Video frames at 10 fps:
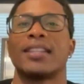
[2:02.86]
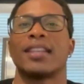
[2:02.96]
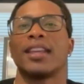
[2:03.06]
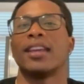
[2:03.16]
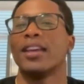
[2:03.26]
to
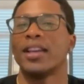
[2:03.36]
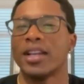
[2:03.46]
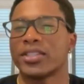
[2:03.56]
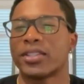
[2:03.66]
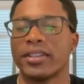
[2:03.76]
take
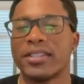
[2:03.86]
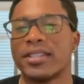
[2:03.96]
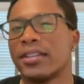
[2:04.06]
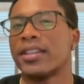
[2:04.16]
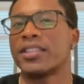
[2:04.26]
certain
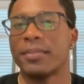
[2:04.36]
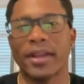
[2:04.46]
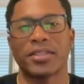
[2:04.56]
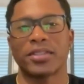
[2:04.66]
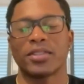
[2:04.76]
serious
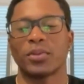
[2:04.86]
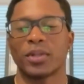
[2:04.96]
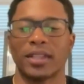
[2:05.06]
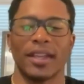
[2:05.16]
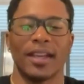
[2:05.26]
measures with